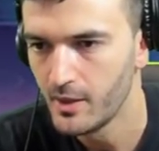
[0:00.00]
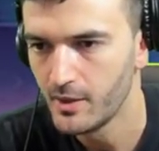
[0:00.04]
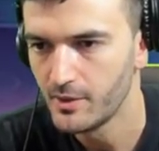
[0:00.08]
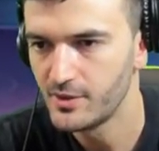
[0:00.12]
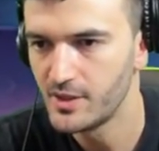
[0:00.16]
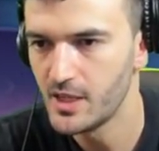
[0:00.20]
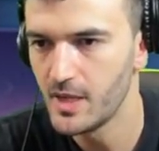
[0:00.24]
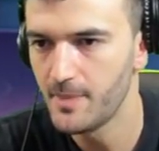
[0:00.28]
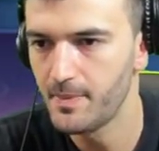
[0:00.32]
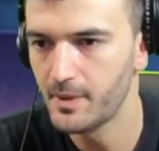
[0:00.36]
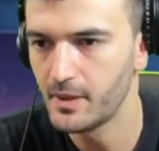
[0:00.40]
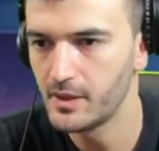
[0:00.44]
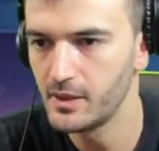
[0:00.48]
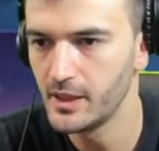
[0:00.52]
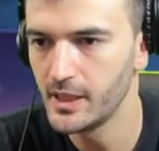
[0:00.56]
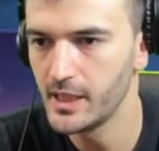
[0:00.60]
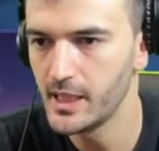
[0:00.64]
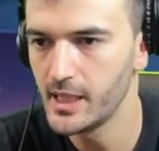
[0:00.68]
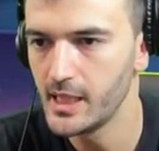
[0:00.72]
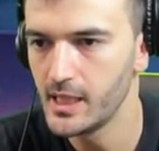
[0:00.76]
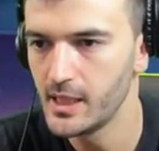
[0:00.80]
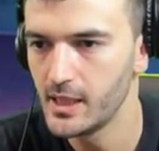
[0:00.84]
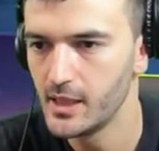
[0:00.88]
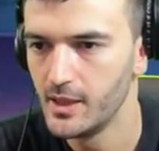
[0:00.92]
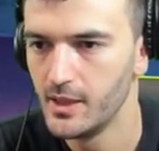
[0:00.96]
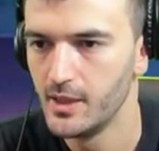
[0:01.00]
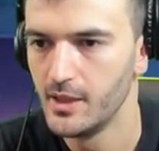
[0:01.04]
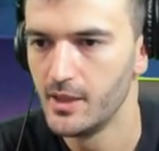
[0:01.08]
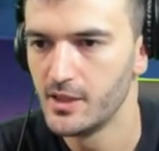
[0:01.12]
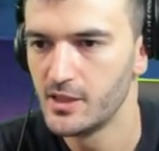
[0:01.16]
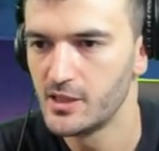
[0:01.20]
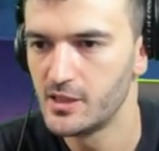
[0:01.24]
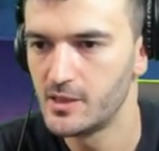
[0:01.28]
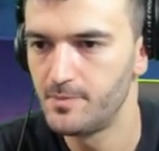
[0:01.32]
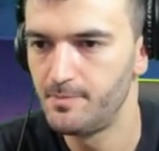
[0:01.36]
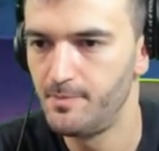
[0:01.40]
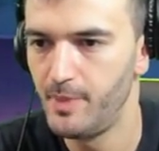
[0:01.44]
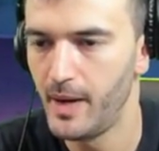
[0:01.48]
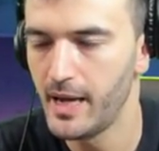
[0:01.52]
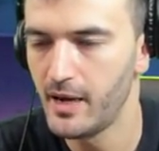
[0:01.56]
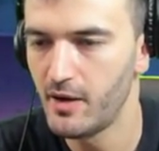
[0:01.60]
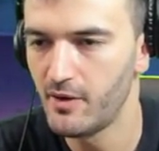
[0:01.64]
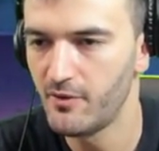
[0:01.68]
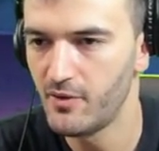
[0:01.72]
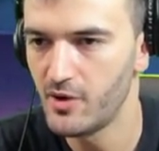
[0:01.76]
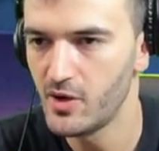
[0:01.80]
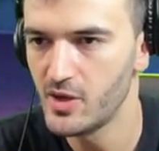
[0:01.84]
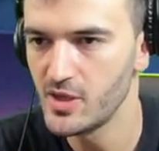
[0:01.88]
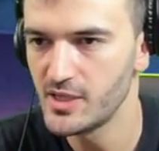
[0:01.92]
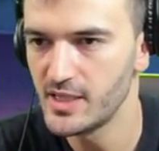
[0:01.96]
typically
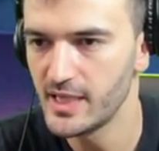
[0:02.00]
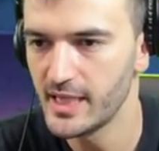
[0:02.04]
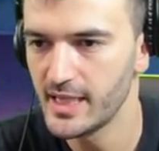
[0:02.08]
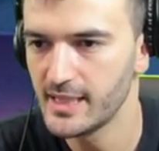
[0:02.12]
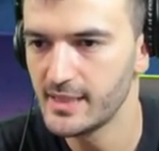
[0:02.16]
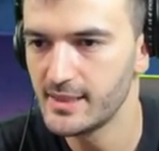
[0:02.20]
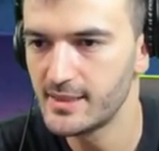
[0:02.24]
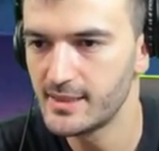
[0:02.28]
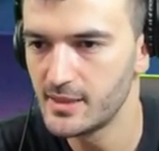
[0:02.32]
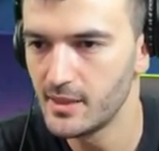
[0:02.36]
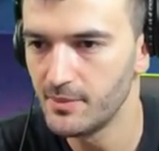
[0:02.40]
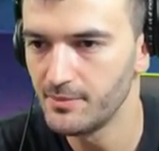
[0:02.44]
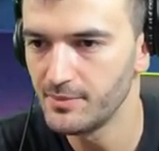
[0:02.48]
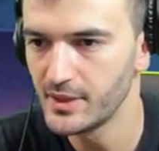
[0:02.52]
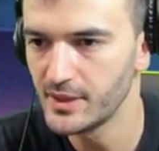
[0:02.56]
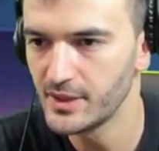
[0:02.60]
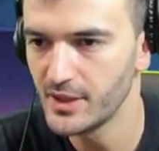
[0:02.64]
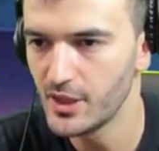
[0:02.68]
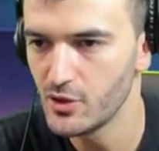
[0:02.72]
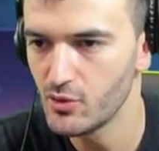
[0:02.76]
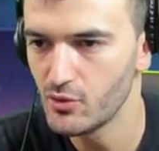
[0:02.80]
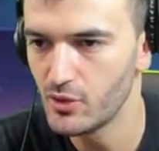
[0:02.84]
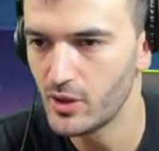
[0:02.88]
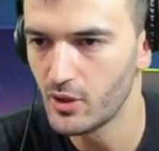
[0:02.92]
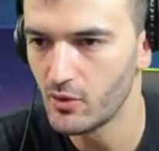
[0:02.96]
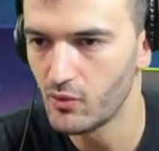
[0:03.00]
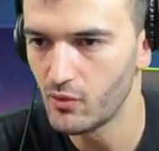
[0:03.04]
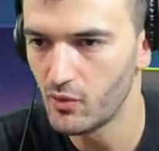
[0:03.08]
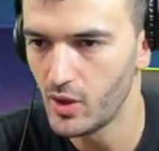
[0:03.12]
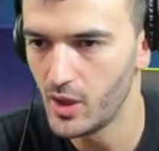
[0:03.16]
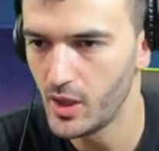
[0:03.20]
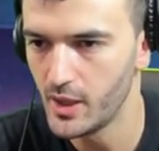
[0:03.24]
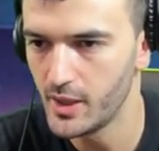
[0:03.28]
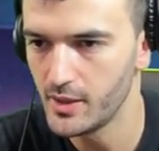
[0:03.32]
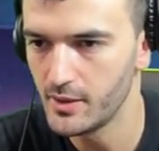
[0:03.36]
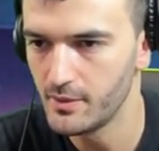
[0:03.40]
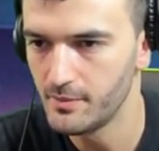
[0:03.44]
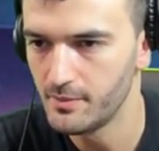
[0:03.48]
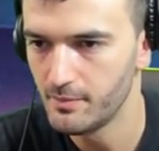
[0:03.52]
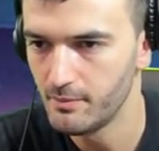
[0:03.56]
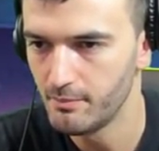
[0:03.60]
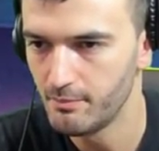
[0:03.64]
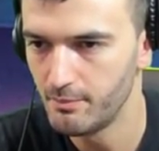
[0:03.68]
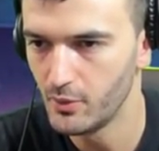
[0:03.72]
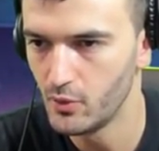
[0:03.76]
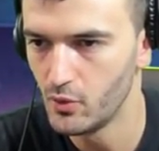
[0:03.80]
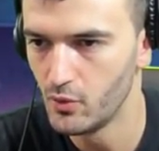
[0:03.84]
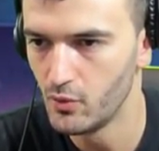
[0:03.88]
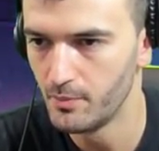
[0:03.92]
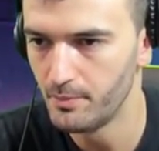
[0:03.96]
Spider-Verse is something that you can run,
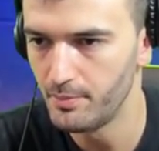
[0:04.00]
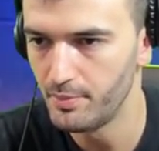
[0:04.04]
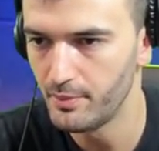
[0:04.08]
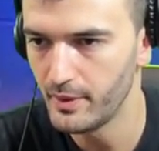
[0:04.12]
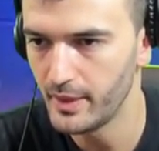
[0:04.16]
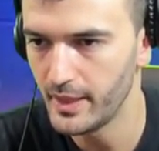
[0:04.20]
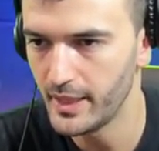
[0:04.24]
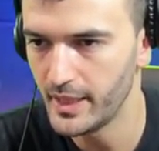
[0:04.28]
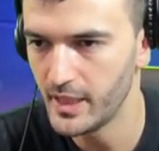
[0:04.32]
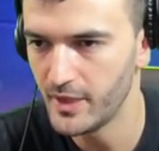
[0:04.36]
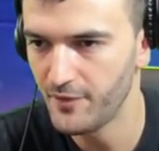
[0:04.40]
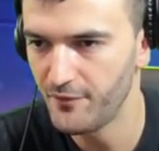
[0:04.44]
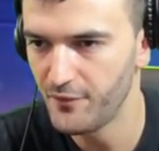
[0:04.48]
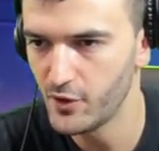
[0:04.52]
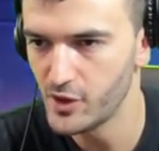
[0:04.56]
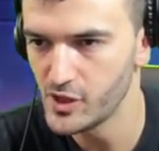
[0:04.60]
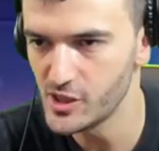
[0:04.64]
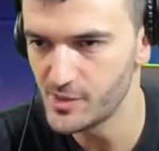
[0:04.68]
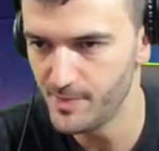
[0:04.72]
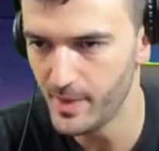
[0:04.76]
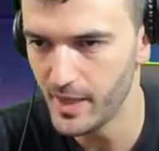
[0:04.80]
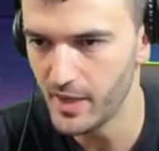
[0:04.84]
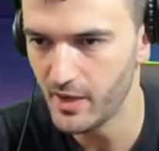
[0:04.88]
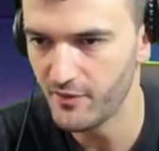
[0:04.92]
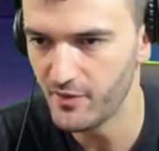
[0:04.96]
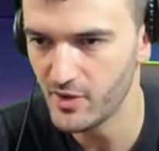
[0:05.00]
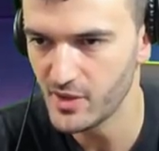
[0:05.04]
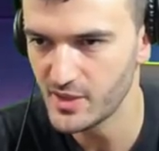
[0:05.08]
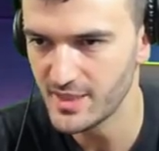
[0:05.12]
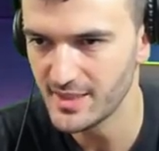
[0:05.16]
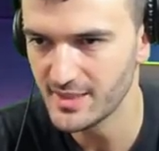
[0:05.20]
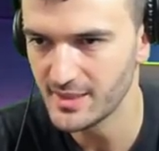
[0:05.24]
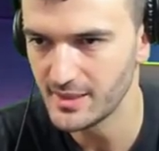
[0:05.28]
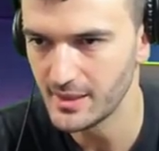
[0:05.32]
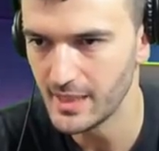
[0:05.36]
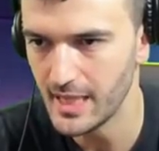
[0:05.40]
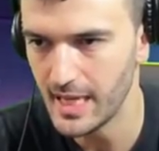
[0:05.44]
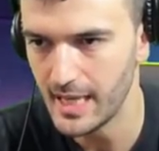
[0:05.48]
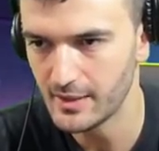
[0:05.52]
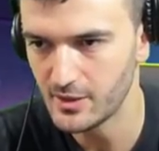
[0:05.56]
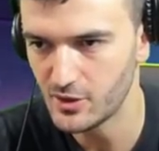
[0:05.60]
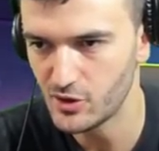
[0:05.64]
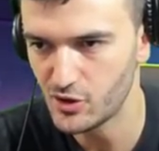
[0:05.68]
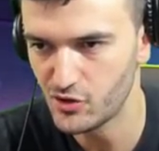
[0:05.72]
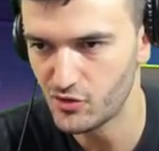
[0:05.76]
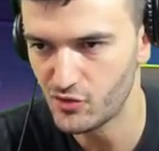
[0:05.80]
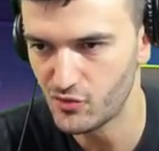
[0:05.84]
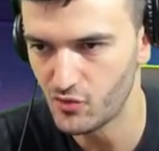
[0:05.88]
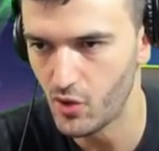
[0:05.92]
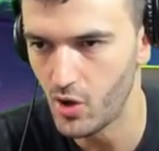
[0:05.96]
boom, and if your Spider-Verse is a lot
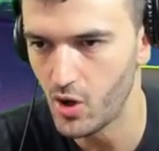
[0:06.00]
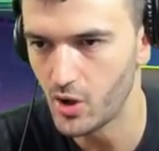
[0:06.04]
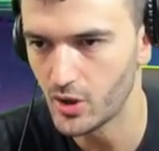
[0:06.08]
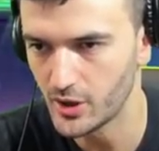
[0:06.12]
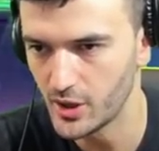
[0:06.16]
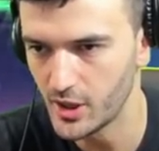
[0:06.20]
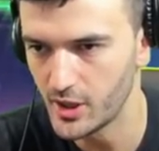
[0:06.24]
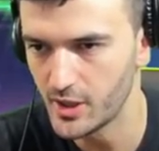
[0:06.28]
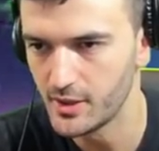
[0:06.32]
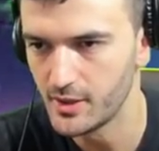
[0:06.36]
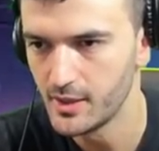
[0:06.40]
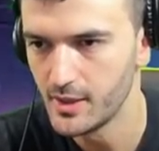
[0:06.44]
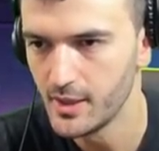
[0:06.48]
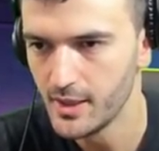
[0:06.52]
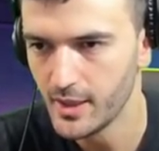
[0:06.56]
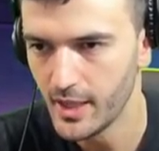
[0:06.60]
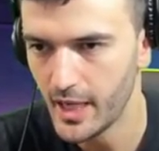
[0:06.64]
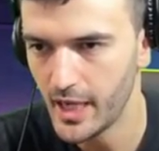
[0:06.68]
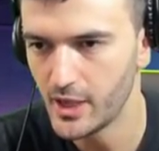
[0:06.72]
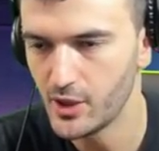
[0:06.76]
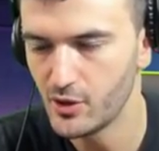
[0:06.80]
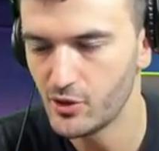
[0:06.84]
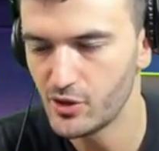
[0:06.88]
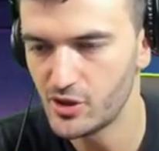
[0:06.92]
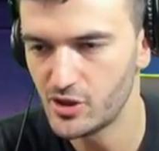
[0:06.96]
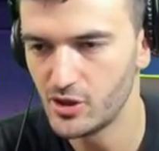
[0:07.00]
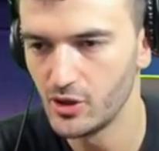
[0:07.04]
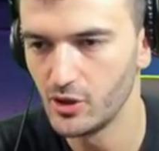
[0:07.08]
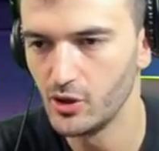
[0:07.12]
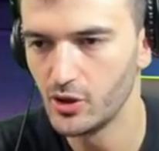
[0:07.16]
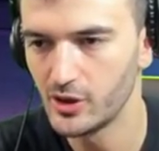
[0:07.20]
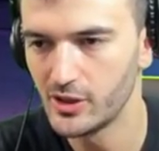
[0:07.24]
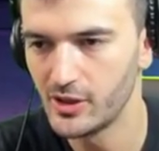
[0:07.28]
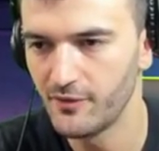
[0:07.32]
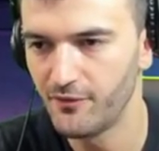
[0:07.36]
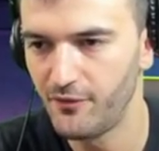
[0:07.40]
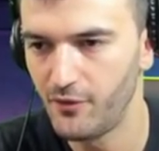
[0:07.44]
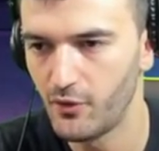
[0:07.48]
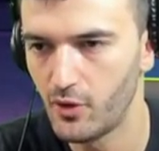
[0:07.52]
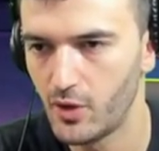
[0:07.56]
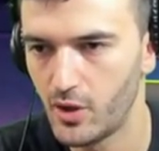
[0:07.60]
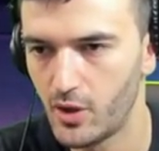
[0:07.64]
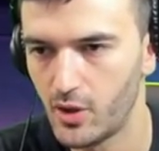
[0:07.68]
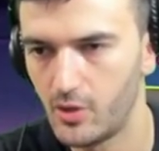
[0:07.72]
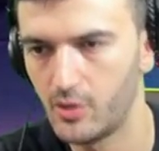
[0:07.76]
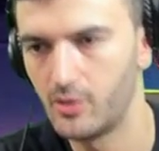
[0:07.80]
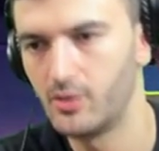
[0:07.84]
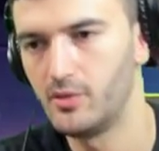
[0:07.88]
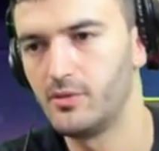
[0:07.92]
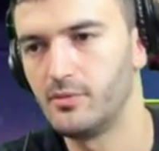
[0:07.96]
stronger and you're still looking
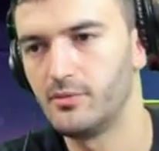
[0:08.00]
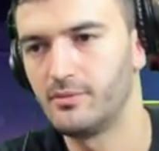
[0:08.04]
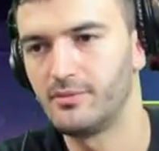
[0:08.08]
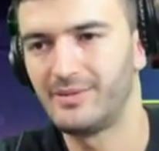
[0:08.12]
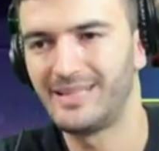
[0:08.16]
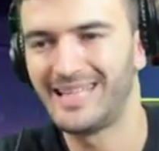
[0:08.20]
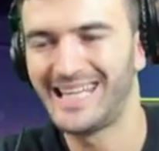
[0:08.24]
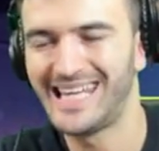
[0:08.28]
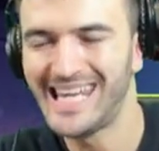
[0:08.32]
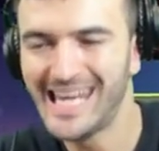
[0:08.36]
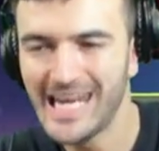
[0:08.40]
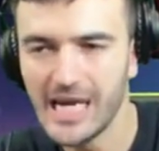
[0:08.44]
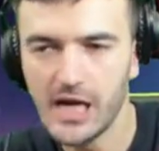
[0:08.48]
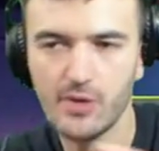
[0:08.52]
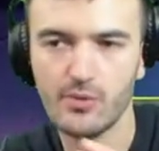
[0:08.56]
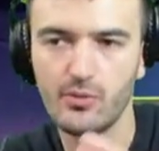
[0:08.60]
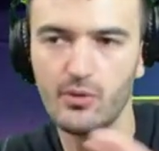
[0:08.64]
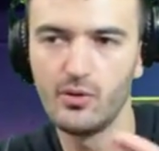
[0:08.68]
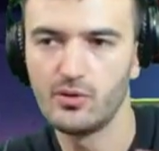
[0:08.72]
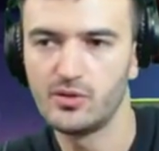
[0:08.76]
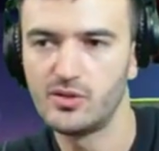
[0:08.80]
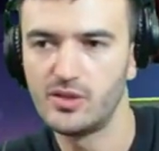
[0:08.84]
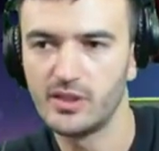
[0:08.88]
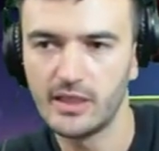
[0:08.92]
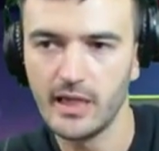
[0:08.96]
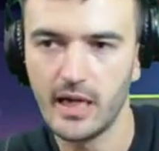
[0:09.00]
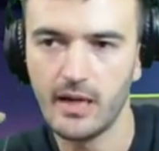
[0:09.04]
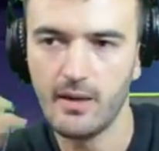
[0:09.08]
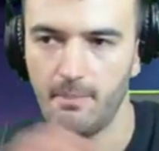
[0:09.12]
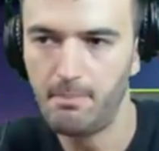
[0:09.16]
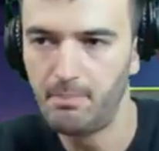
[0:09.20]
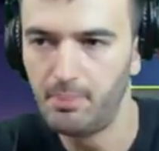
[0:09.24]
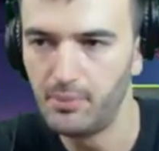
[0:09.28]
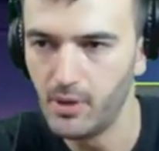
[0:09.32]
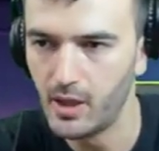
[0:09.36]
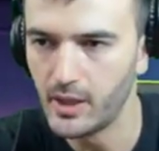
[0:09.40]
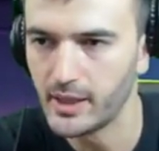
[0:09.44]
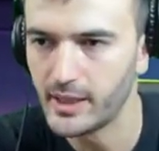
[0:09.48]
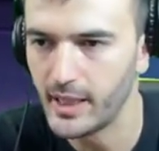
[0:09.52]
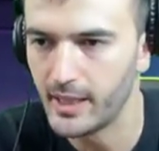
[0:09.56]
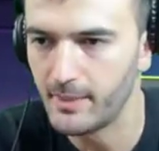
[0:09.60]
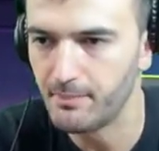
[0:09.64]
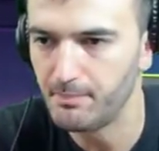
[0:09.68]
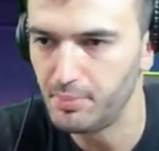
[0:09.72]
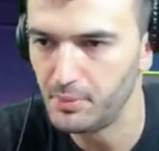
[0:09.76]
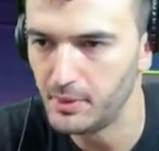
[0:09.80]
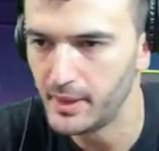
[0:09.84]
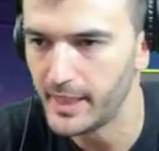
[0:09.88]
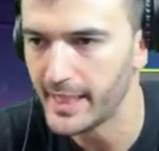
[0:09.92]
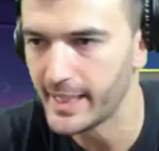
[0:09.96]
for heroes to kind of plug and
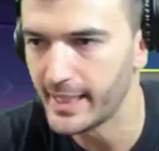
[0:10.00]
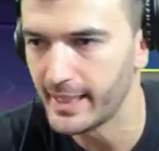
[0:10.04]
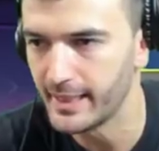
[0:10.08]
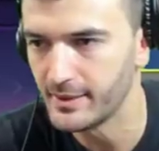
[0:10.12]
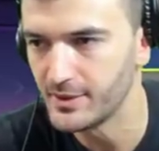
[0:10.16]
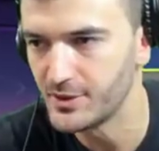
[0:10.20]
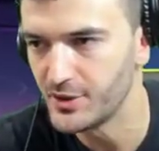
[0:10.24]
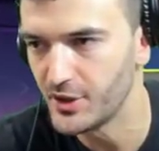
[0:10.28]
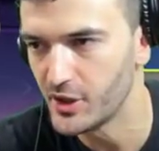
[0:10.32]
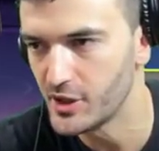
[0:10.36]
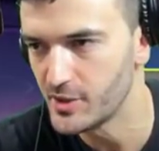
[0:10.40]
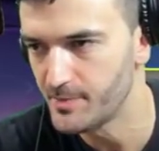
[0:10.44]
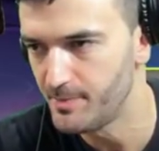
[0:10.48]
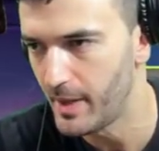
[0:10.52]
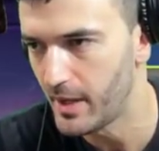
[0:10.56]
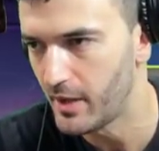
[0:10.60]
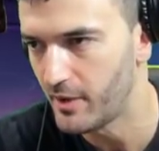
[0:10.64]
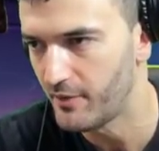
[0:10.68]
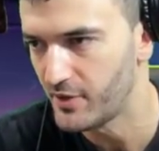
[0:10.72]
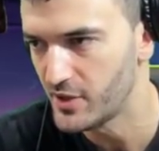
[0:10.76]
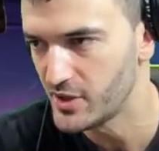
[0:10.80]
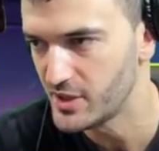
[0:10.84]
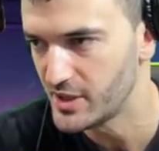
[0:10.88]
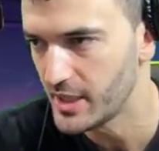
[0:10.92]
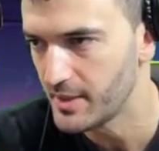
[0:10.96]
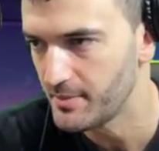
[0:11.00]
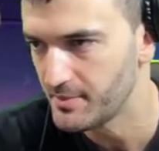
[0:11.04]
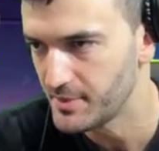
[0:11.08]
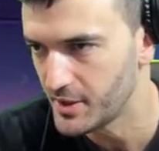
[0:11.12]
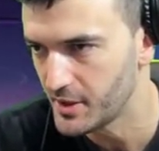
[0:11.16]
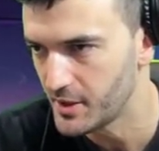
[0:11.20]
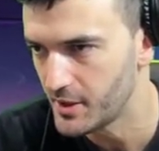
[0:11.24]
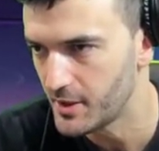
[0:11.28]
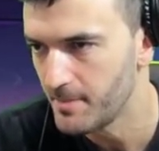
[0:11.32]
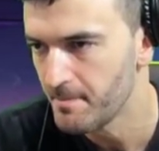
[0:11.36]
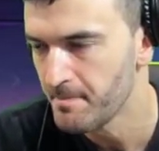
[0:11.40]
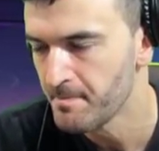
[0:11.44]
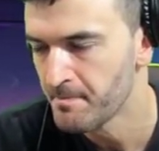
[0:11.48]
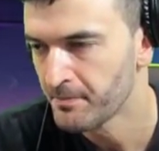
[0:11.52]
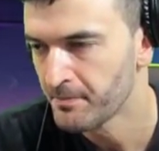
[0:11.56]
play into your Spider-Verse teams here,